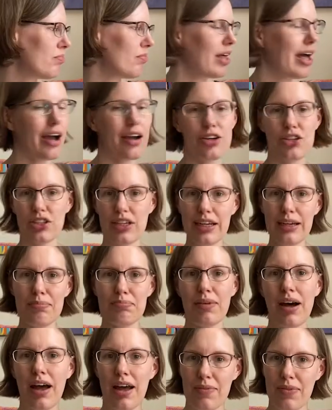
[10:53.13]
actually
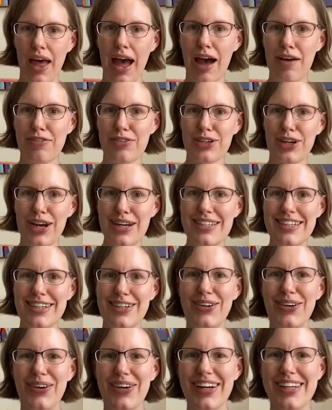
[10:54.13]
my Aphrodite
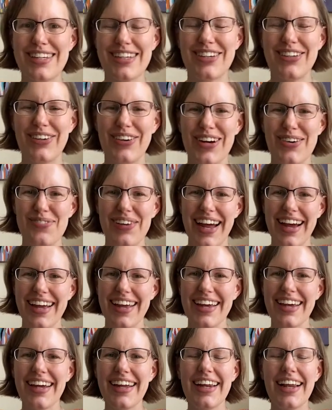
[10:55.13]
corner to corner
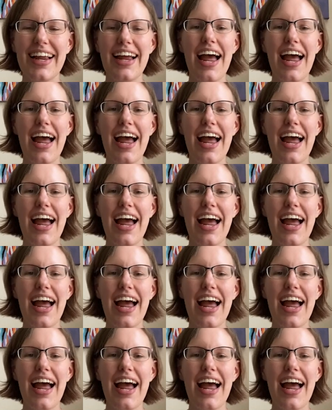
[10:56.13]
blanket,